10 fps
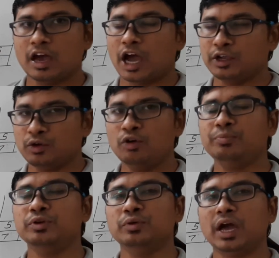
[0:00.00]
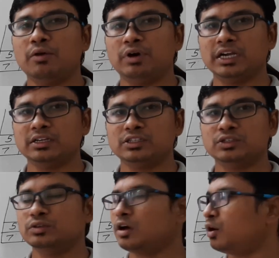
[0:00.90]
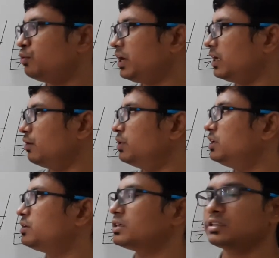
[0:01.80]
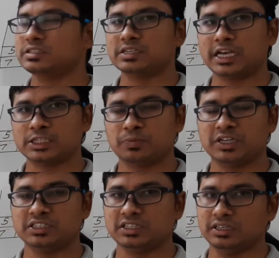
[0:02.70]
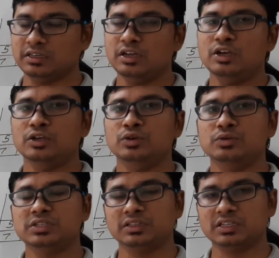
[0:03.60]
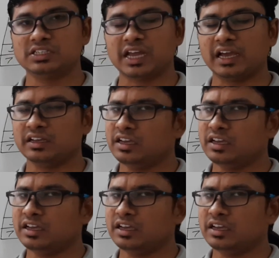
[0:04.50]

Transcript: I hope you have understood how I evaluated this expression using the stack.